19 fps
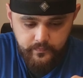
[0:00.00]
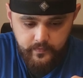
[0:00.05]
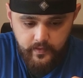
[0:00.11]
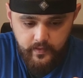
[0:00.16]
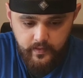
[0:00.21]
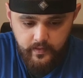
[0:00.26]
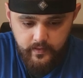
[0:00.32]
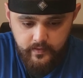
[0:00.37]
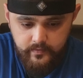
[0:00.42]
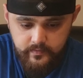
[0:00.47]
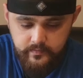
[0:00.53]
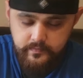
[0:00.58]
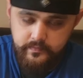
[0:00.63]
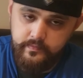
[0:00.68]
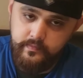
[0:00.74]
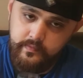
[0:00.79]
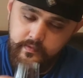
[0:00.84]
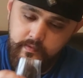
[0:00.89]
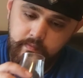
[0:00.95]
And
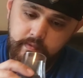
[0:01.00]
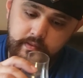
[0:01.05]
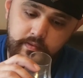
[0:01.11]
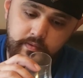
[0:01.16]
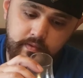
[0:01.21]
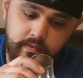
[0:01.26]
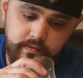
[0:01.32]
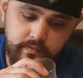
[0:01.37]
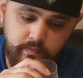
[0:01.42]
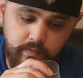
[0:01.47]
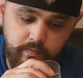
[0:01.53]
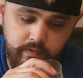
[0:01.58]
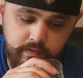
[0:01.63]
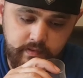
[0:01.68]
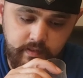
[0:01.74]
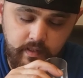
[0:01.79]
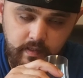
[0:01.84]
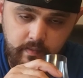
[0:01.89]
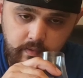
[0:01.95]
let me do this one more
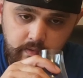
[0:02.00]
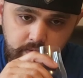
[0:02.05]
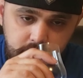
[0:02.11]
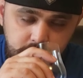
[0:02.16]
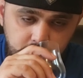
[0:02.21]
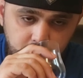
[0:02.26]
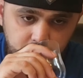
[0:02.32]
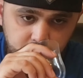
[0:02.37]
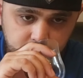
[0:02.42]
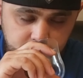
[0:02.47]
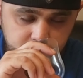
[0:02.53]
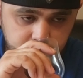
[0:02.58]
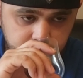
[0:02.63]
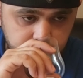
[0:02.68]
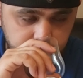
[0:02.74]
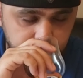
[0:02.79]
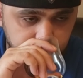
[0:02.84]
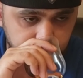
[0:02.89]
time on the nose.